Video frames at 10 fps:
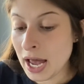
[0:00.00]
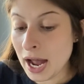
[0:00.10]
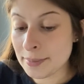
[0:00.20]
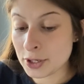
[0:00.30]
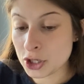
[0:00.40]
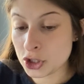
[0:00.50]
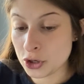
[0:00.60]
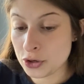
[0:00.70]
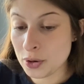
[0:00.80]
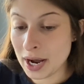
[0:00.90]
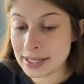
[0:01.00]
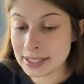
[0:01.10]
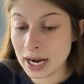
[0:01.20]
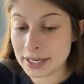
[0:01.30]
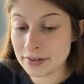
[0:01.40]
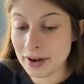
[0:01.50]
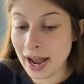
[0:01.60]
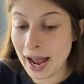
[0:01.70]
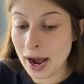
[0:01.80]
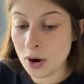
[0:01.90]
I'm gonna show you guys kind of
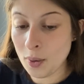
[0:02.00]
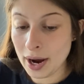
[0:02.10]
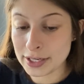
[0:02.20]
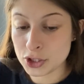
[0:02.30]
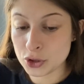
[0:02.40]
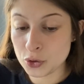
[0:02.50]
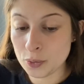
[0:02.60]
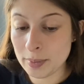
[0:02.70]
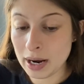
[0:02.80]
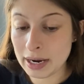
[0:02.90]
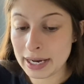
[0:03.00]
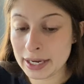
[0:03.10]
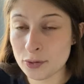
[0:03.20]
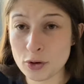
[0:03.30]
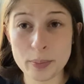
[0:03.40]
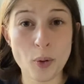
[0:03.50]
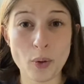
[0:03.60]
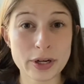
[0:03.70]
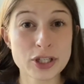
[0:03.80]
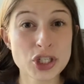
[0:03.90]
how I do my
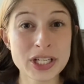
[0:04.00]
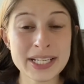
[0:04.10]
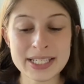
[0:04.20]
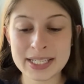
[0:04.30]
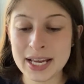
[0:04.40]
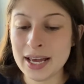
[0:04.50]
report sheet.